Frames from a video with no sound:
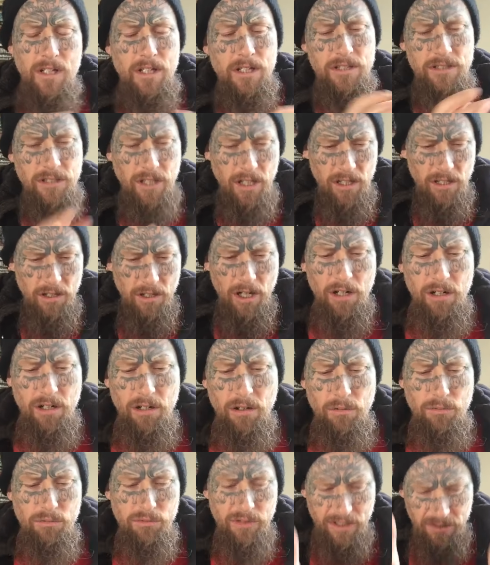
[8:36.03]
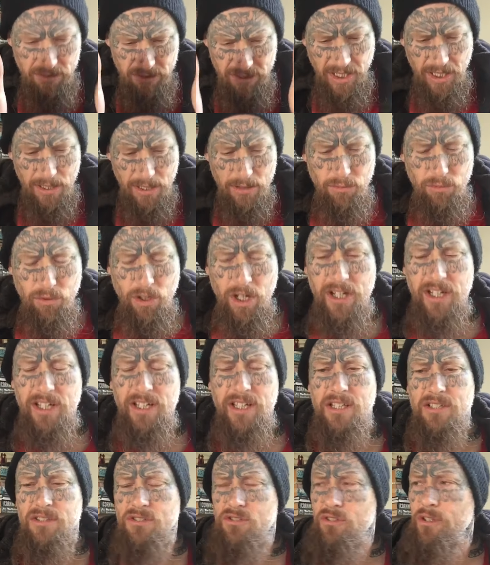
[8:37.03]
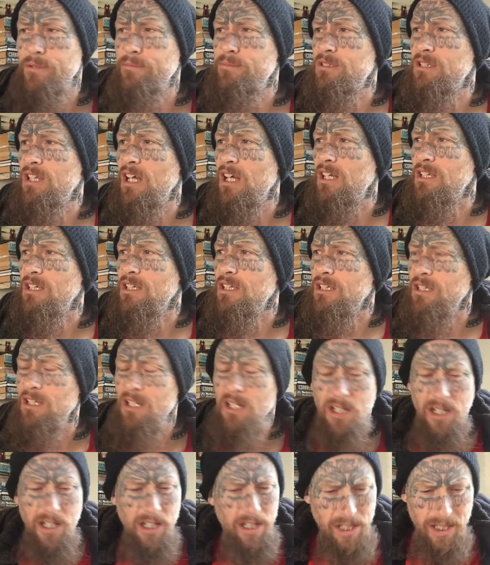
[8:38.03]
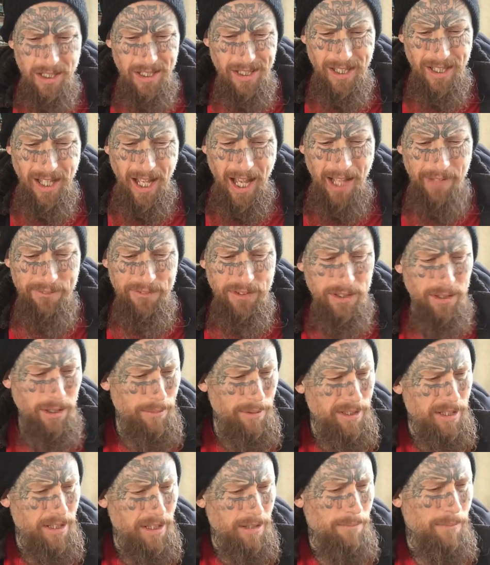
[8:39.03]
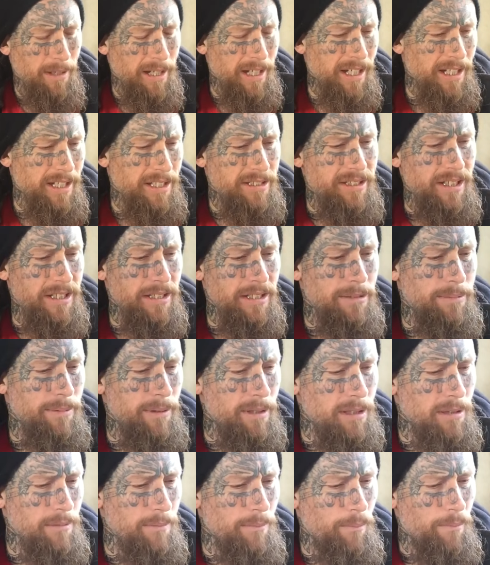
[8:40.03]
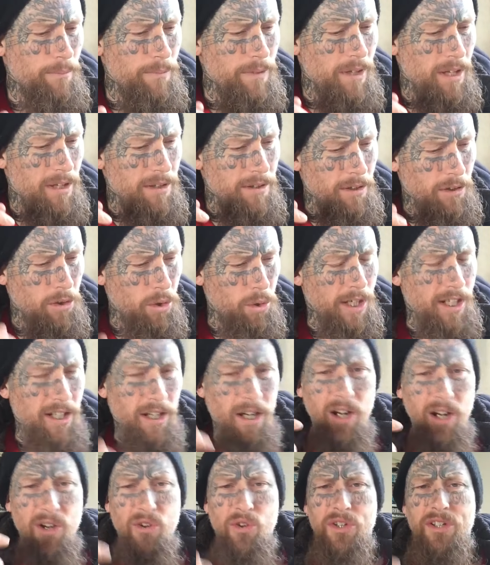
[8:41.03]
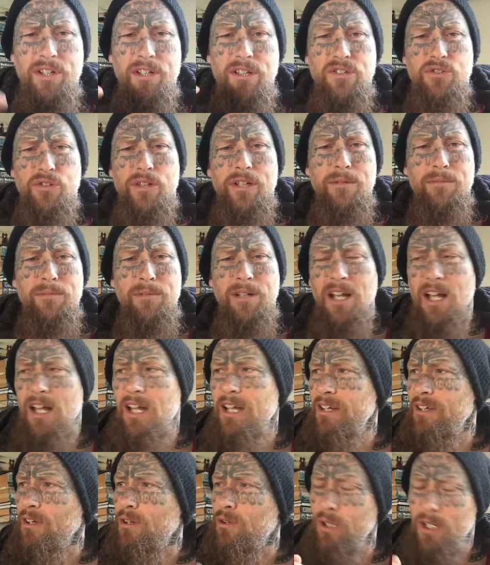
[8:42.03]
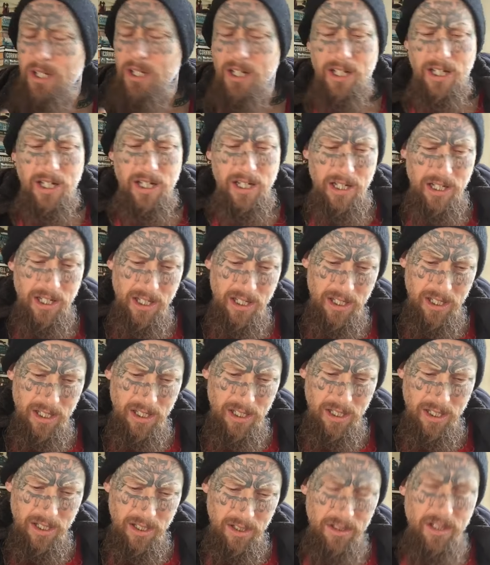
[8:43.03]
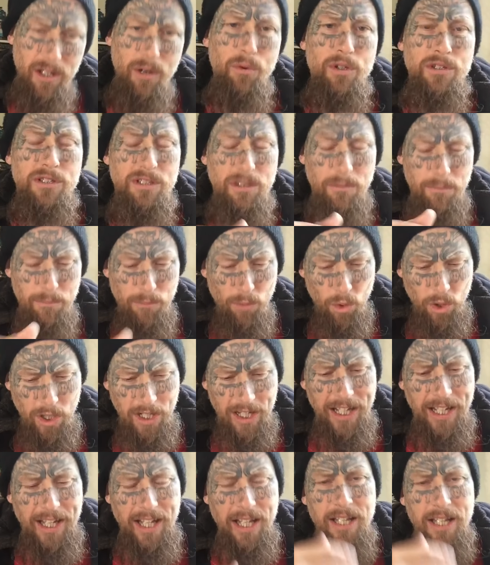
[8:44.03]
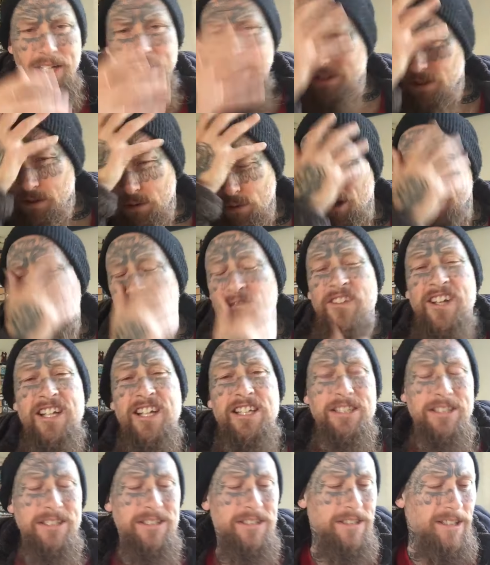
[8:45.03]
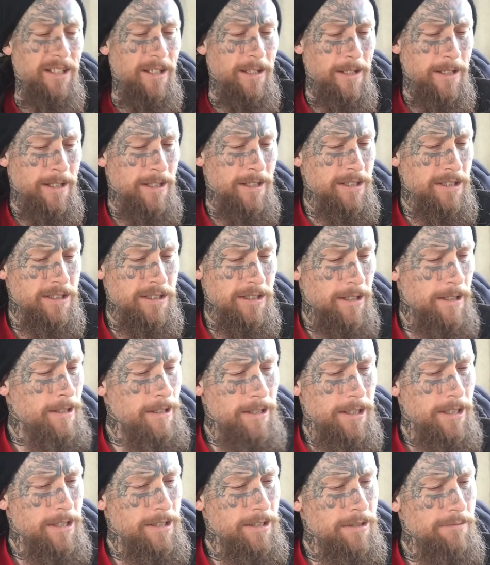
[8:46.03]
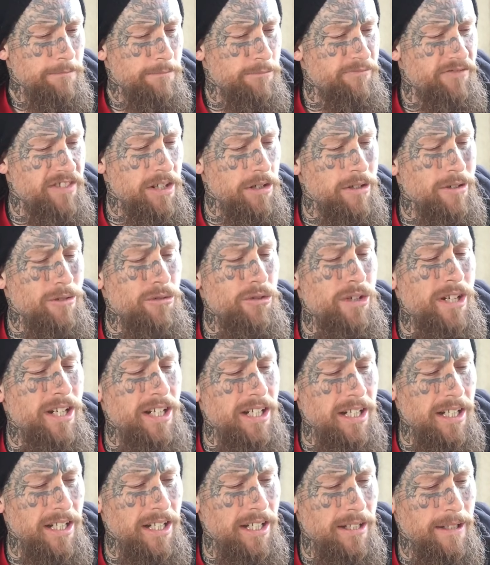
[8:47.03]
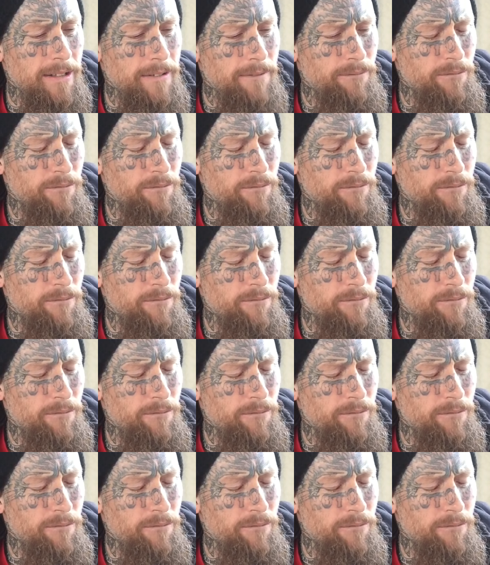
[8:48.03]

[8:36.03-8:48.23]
So started writing these dreams down, and half the time it didn't make any sense, but the quicker I wrote the dream down, the quicker it was more clear. Still no faces. Very rarely.